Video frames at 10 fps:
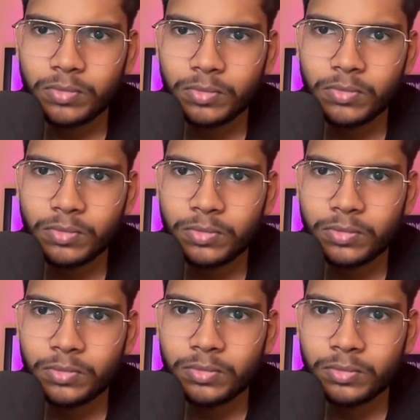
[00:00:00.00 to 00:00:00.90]

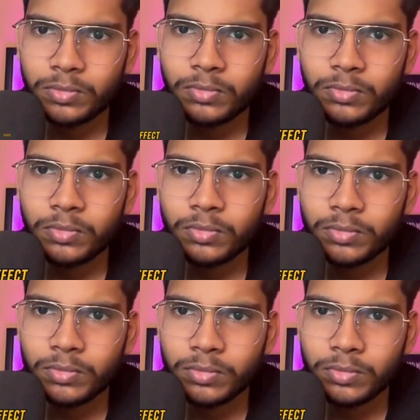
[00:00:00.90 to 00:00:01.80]

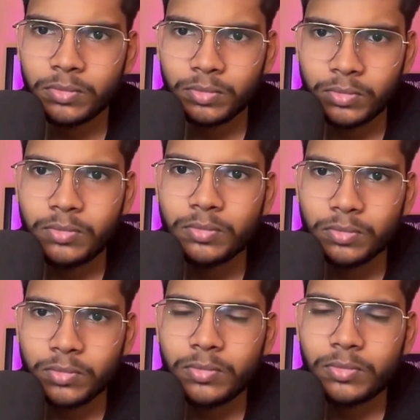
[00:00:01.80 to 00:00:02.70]

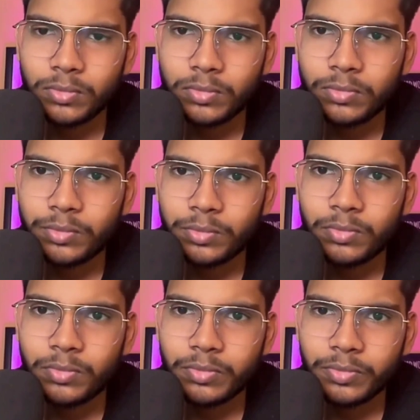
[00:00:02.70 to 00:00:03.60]

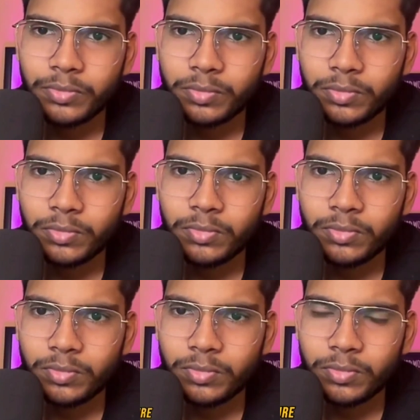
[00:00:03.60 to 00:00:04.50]

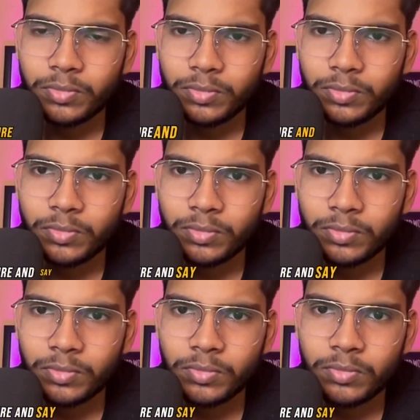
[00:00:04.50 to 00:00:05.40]

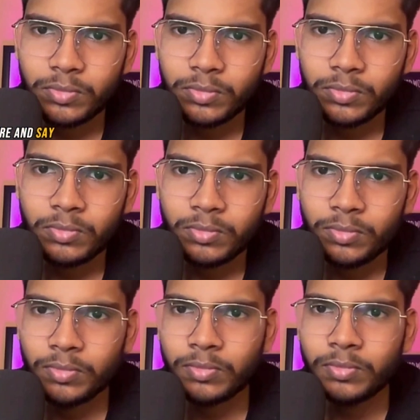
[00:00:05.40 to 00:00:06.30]

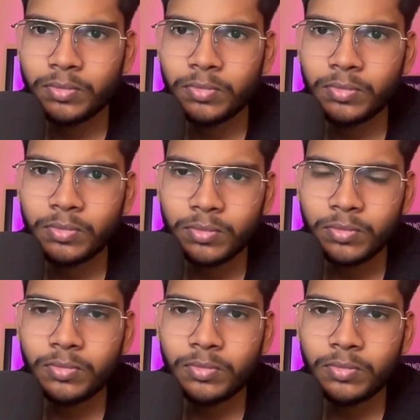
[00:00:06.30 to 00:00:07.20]

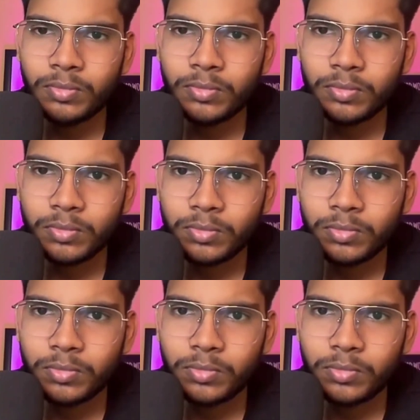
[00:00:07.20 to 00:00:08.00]
(silent)